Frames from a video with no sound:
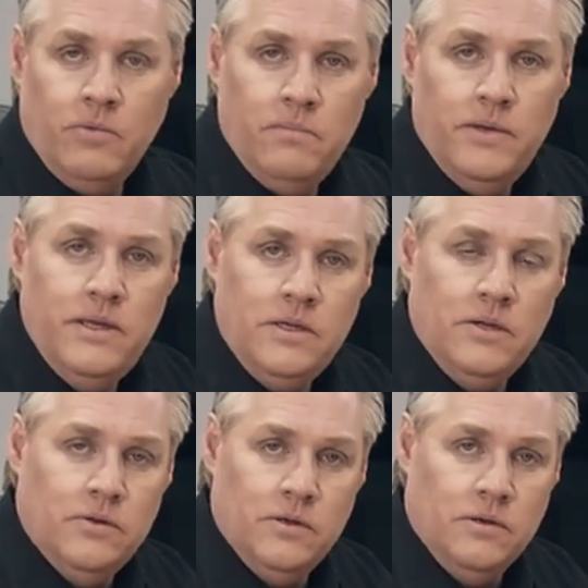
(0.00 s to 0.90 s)
What it means you
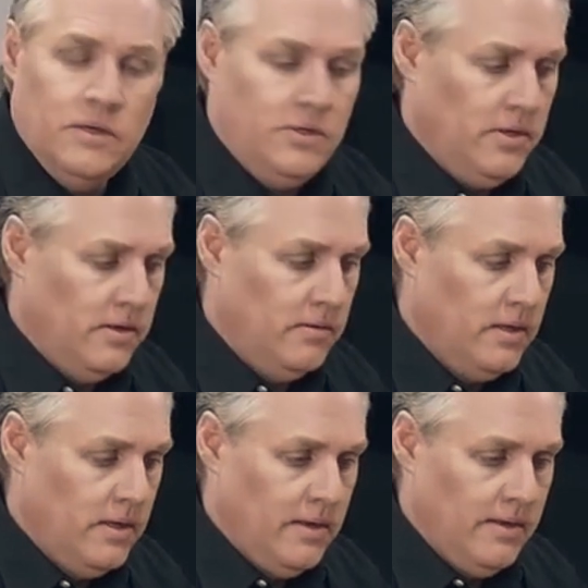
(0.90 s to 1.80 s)
can do is you
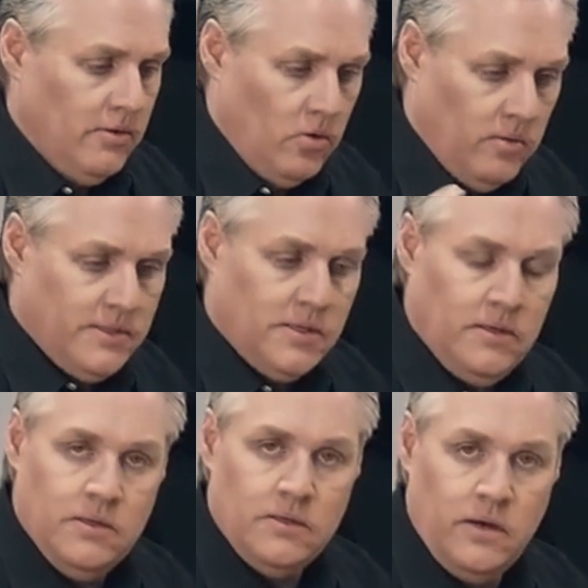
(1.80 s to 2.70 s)
can always see
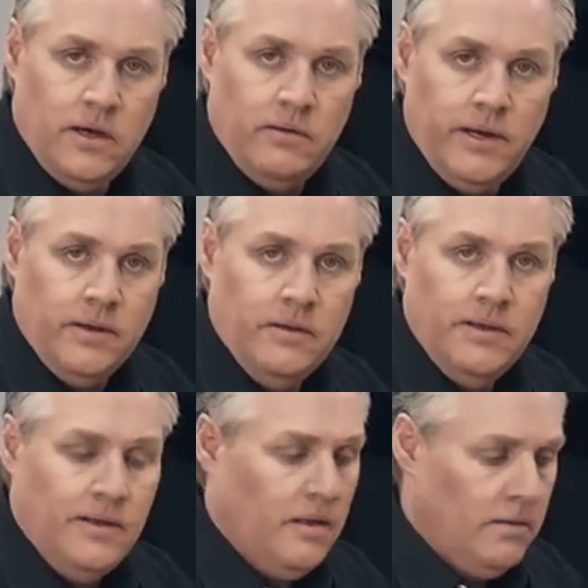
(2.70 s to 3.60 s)
the entire edit,
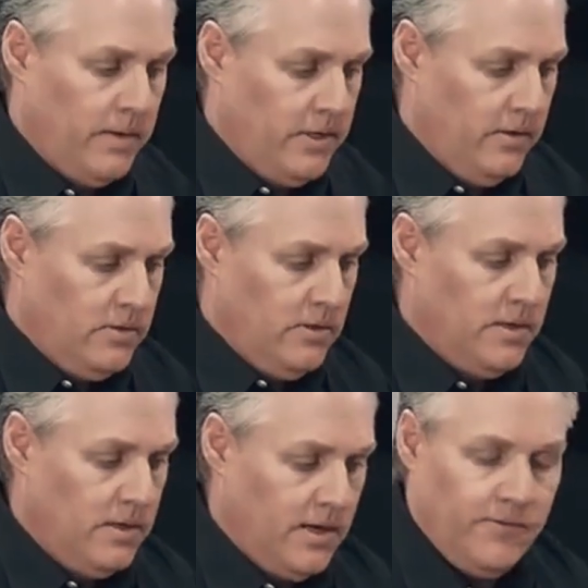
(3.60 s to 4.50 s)
but you
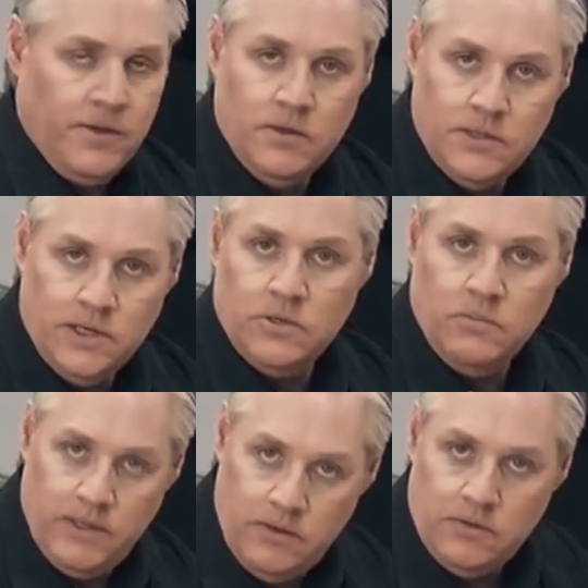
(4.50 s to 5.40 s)
zoomed in enough for the
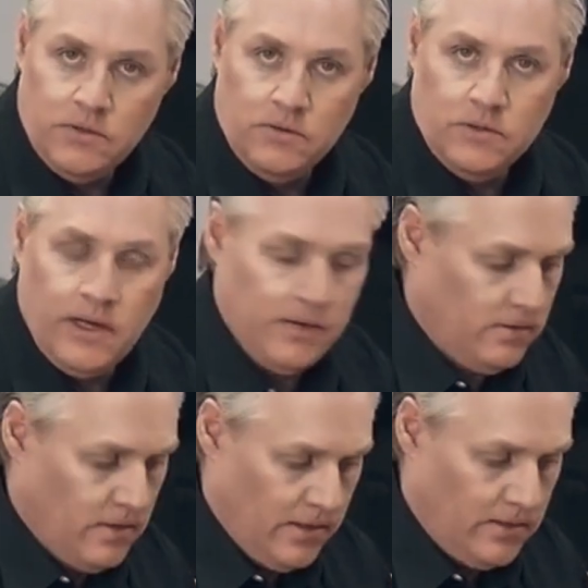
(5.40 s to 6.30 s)
contextual menu tools, the
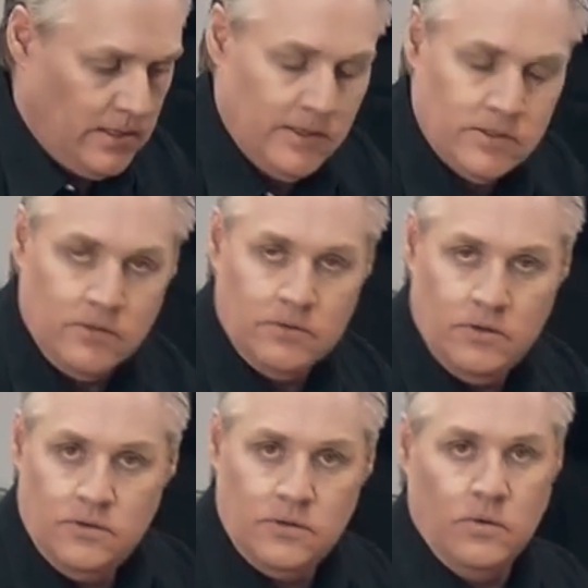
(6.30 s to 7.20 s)
contextual
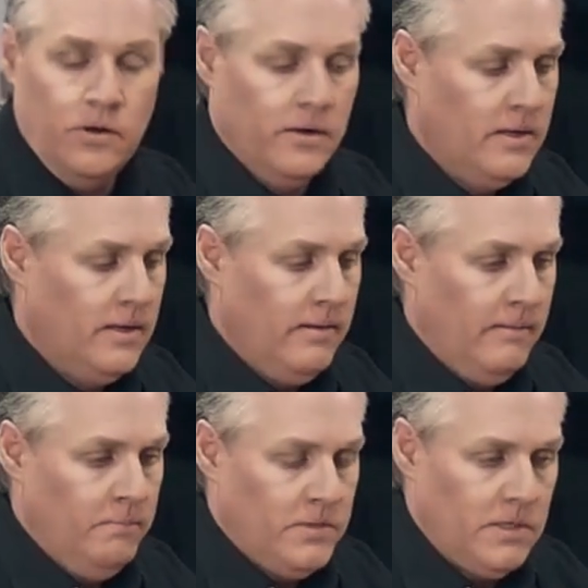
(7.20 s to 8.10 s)
tools to work.
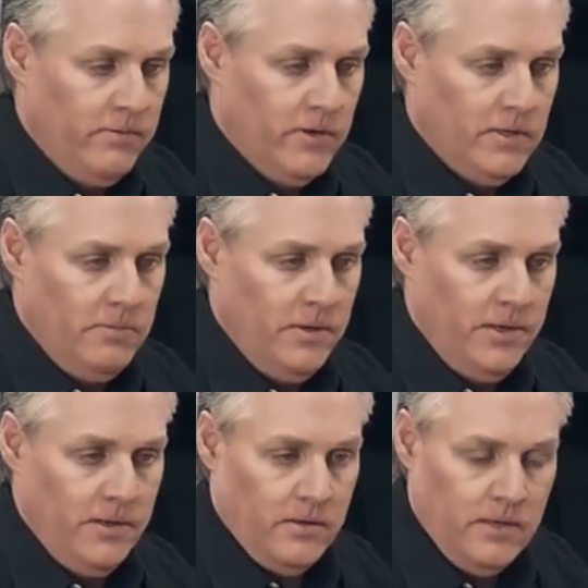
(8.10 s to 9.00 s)
So we've got the
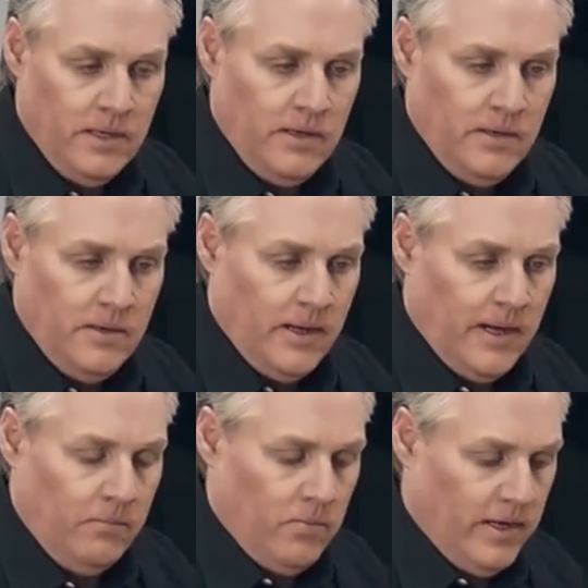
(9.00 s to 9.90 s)
ability to,
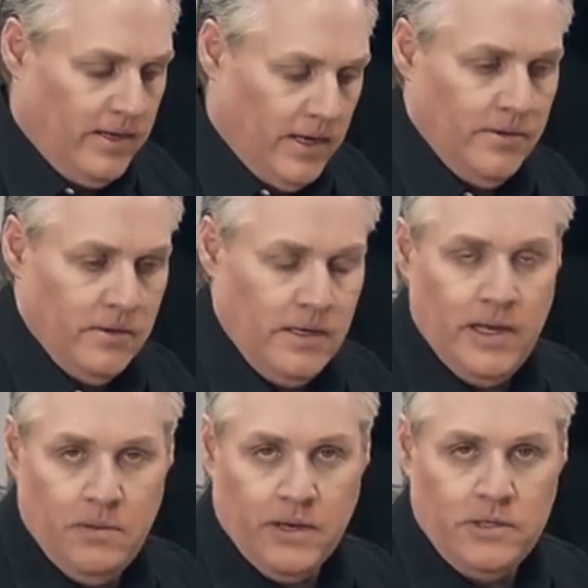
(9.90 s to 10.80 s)
like in the
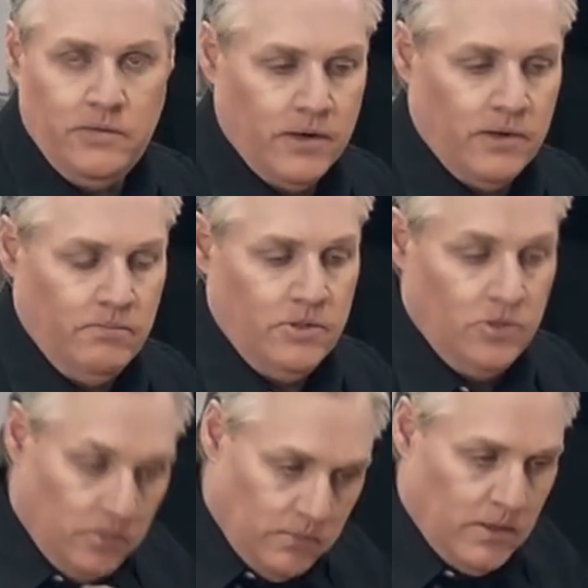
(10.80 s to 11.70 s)
edit page, you've got to
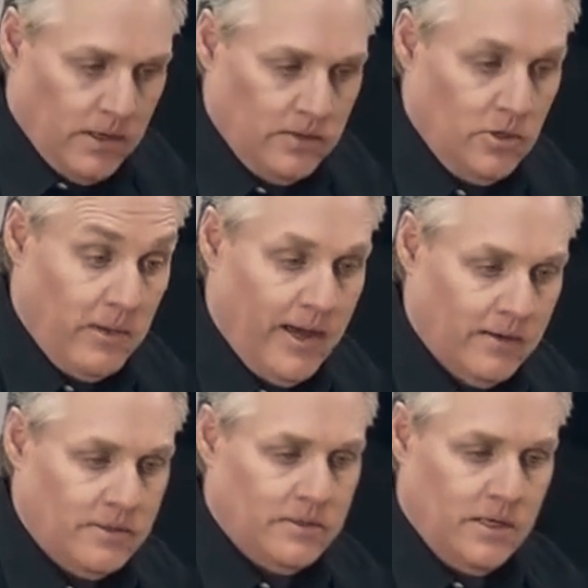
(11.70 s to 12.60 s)
zoom
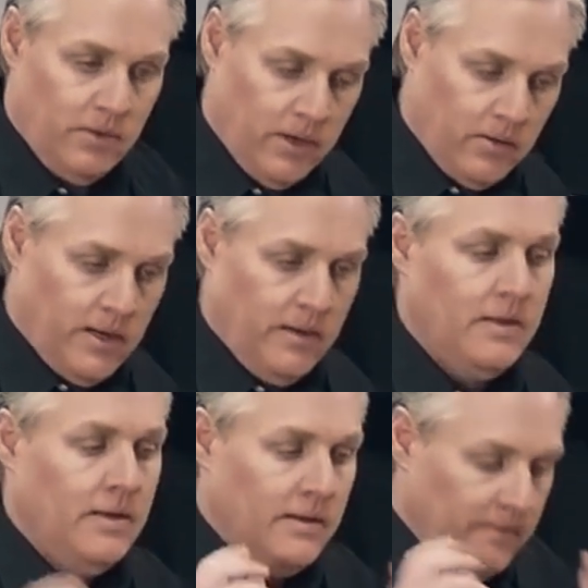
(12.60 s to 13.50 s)
out to see where you
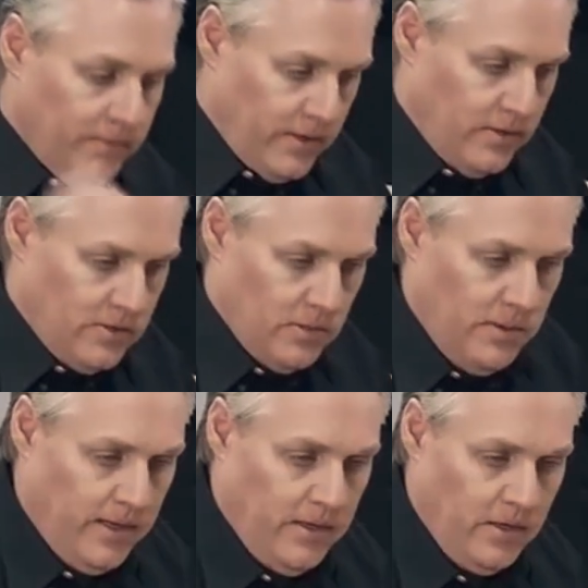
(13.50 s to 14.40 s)
are, then you zoom
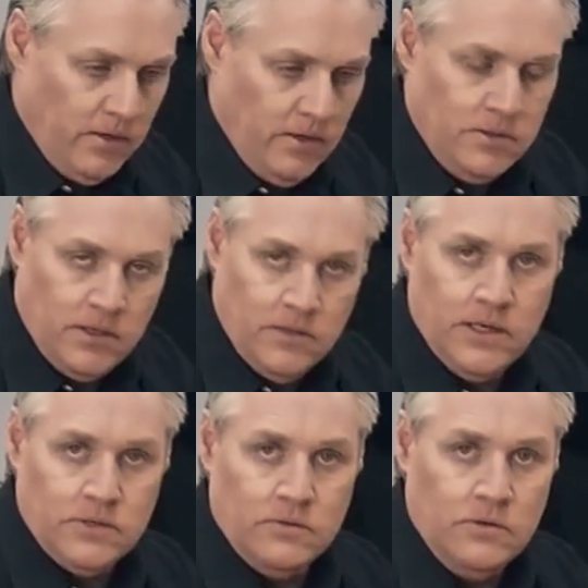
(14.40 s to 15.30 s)
in and you use the
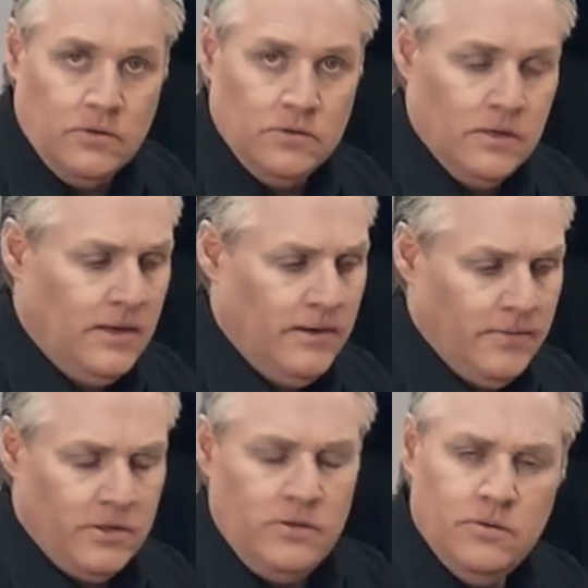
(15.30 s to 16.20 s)
contextual tools.
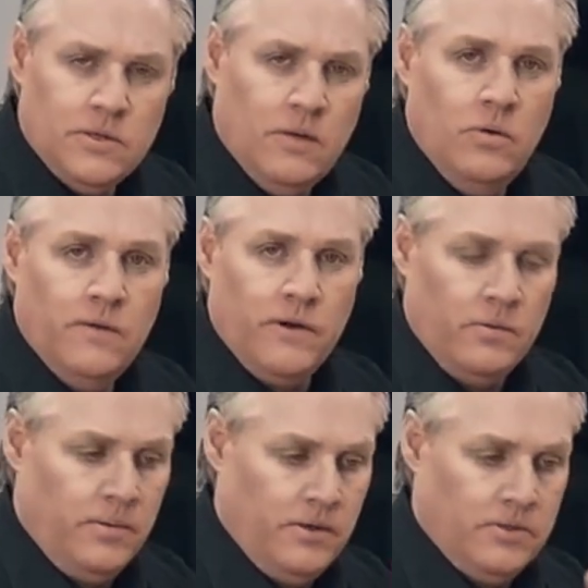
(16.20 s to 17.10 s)
The tools don't work very
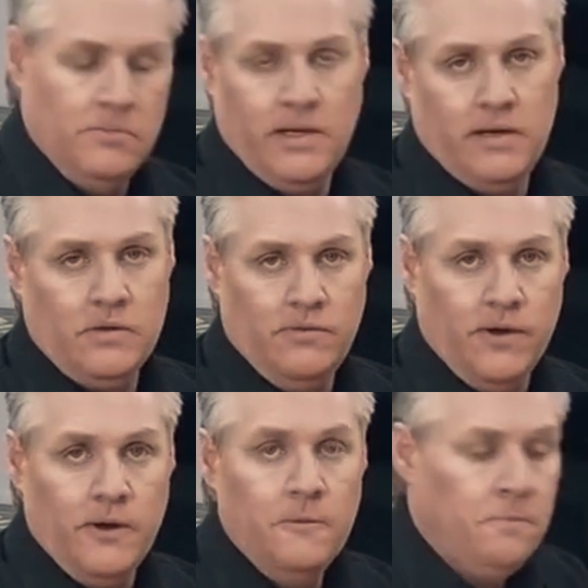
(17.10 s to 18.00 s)
well when you zoomed out too
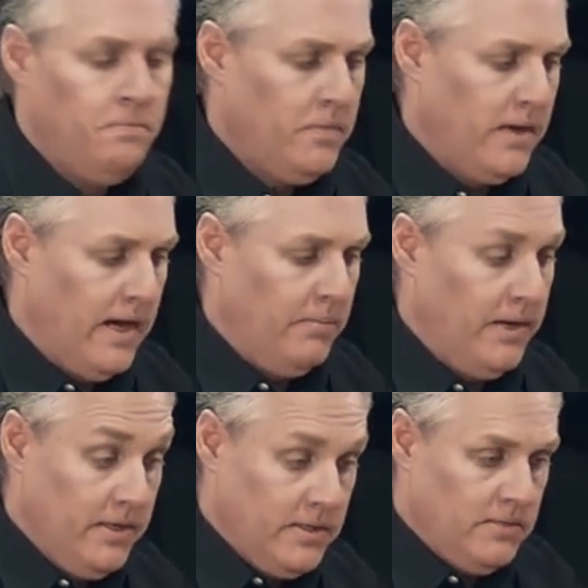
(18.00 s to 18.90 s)
far.
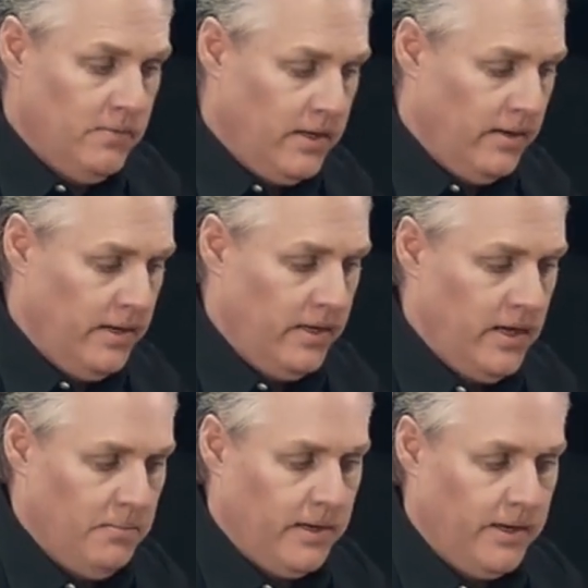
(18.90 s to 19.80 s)
But in this, in the
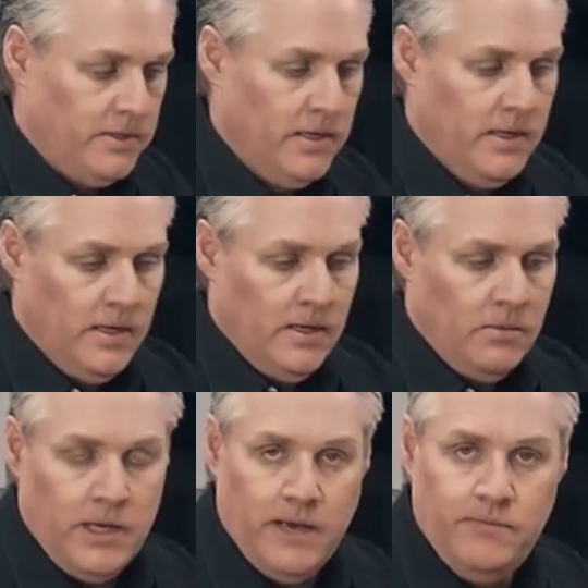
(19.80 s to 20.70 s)
cut page,
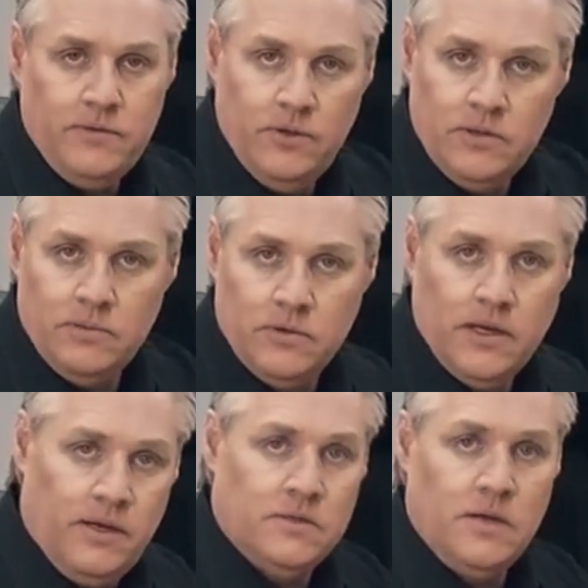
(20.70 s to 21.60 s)
we have two
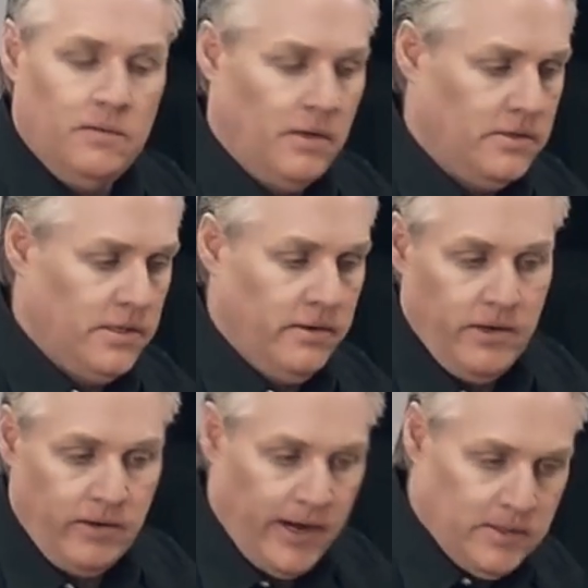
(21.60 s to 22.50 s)
simultaneous timelines and they're
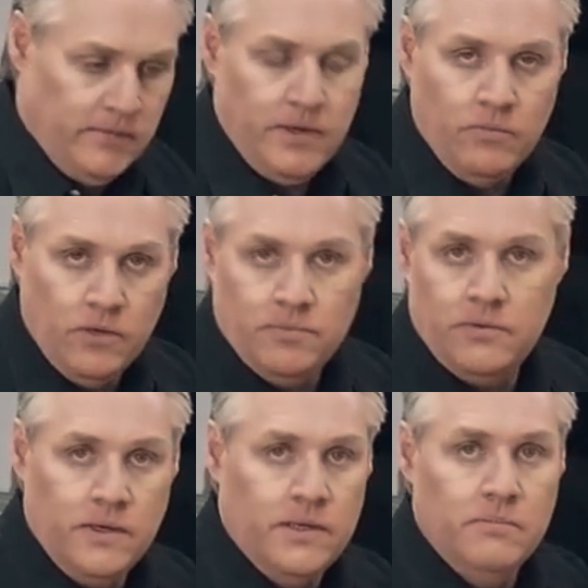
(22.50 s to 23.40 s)
interactive. You can work
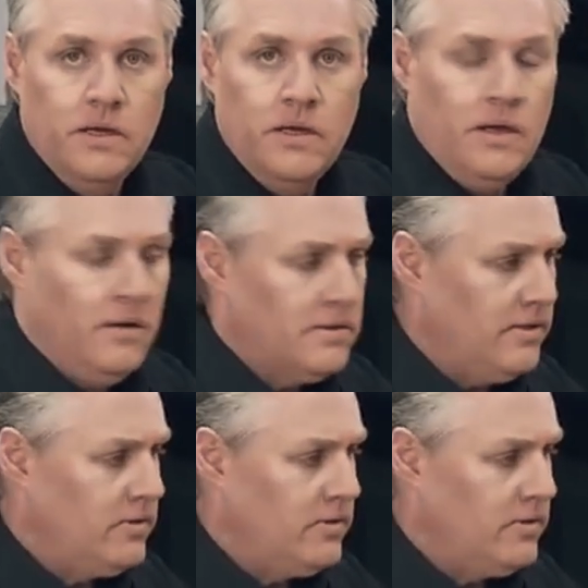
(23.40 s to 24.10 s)
between them. So